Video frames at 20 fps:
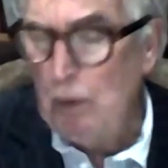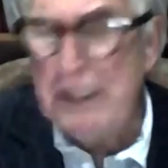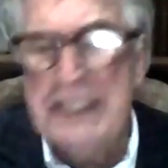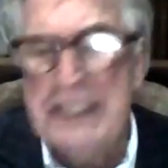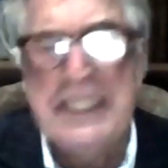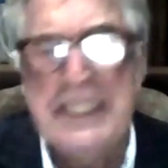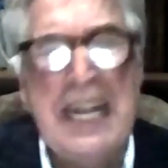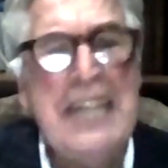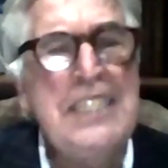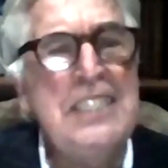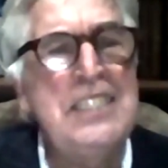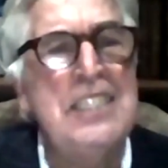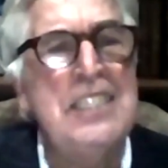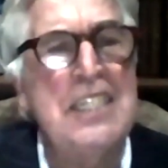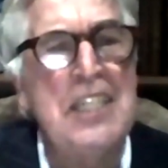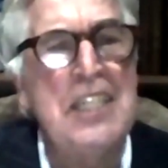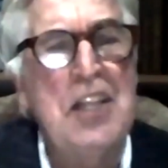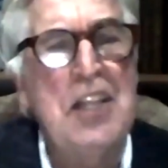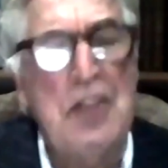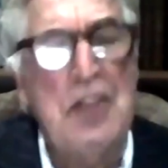what we
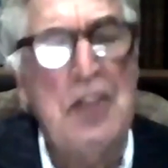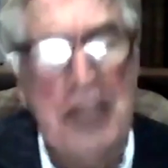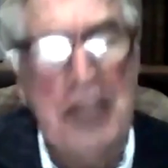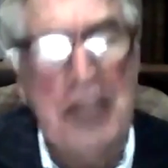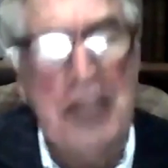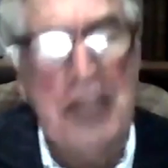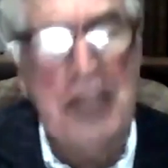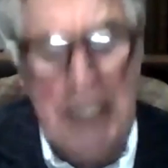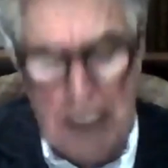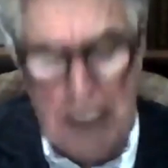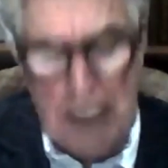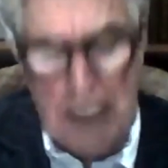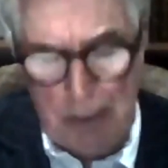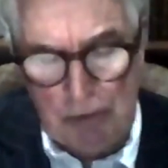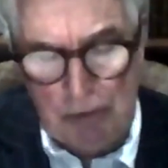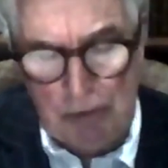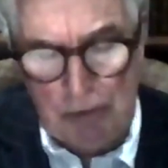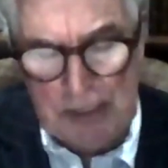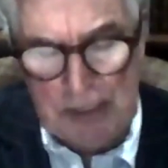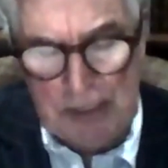tend to think
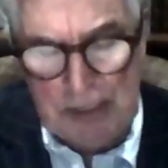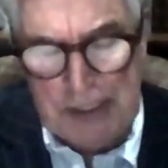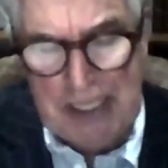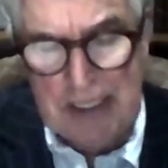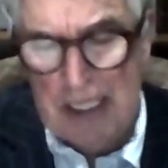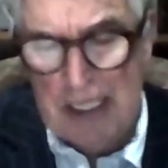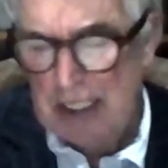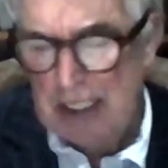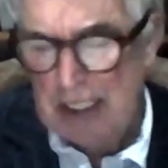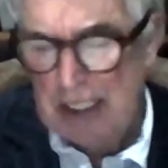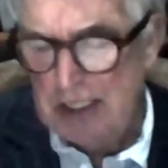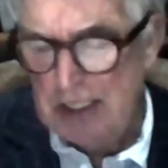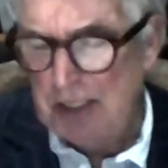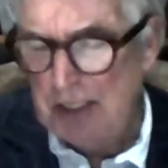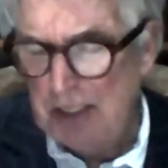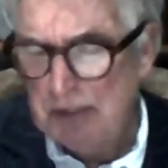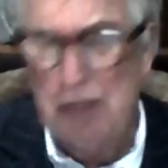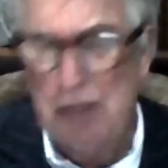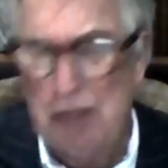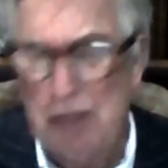about is we tend
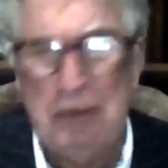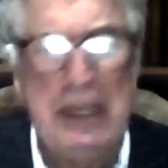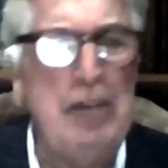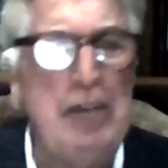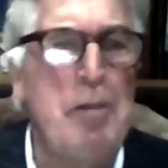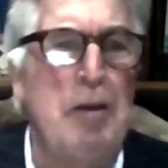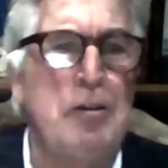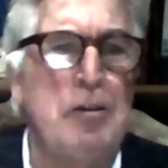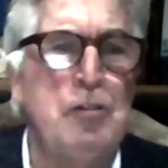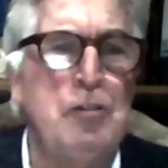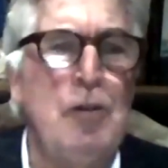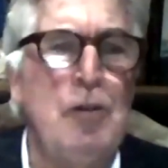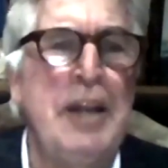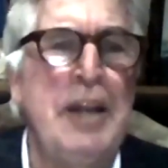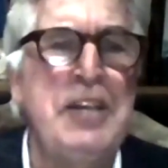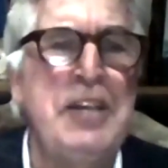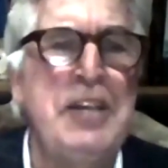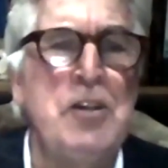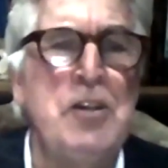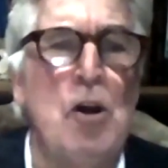to hear
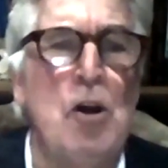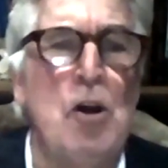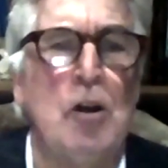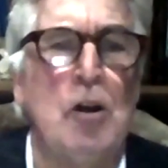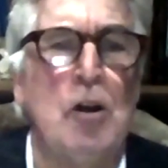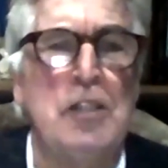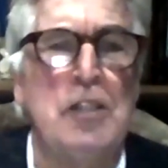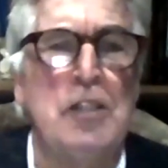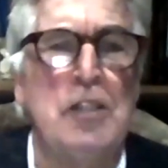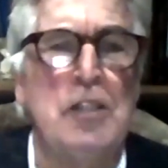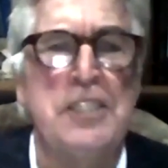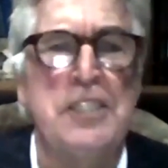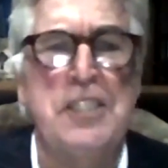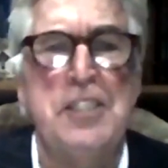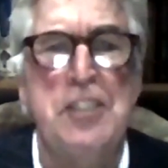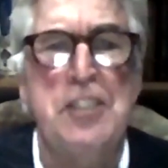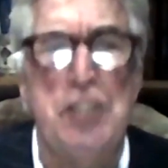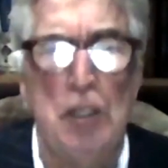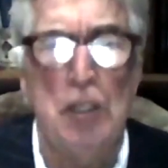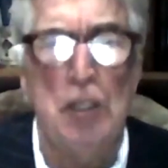about dreadnoughts
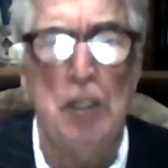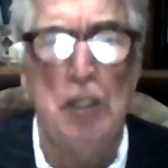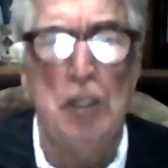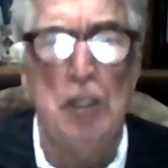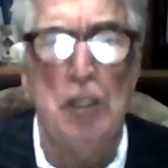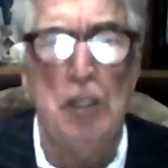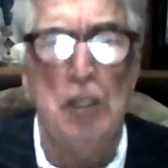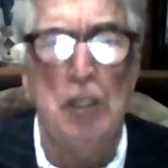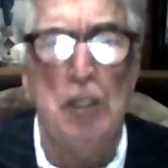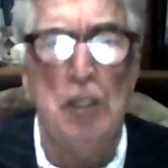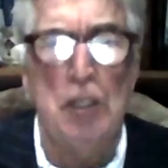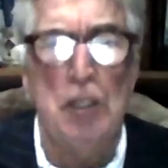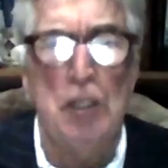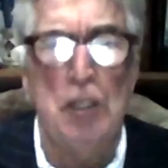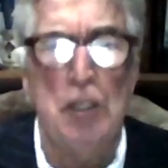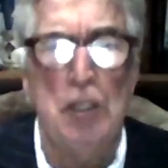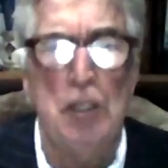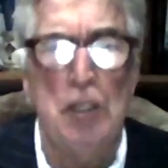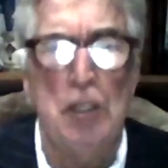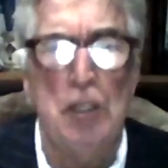and Jutland and
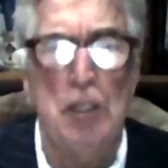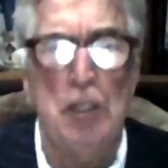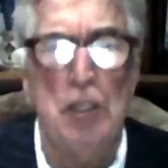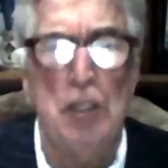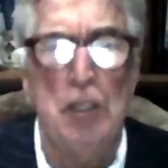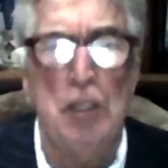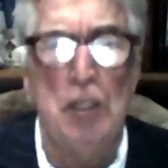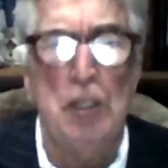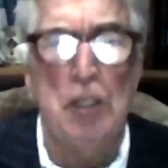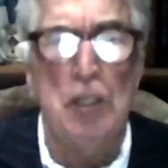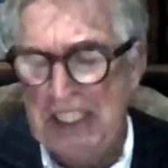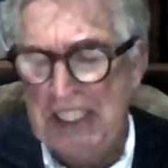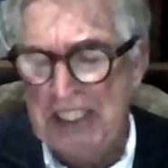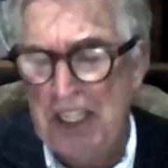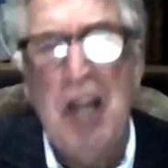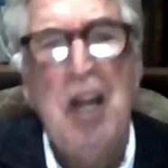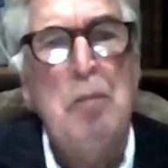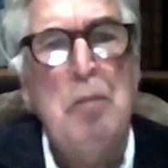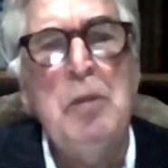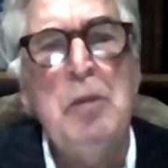that sort of emphasis.